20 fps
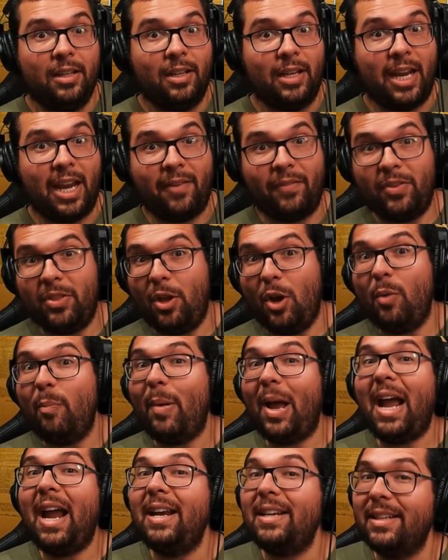even though
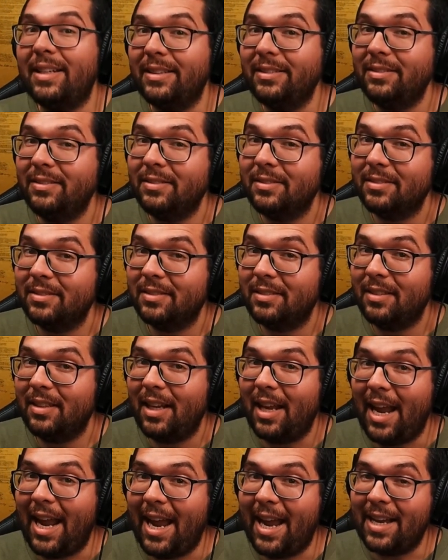Biden
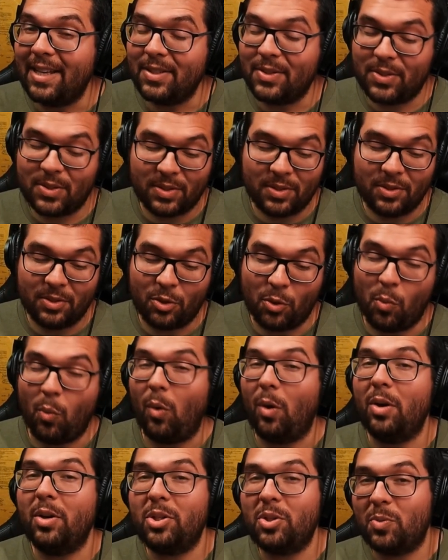has the
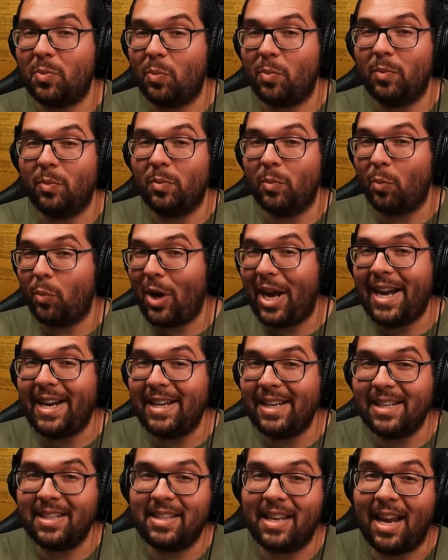worst ratings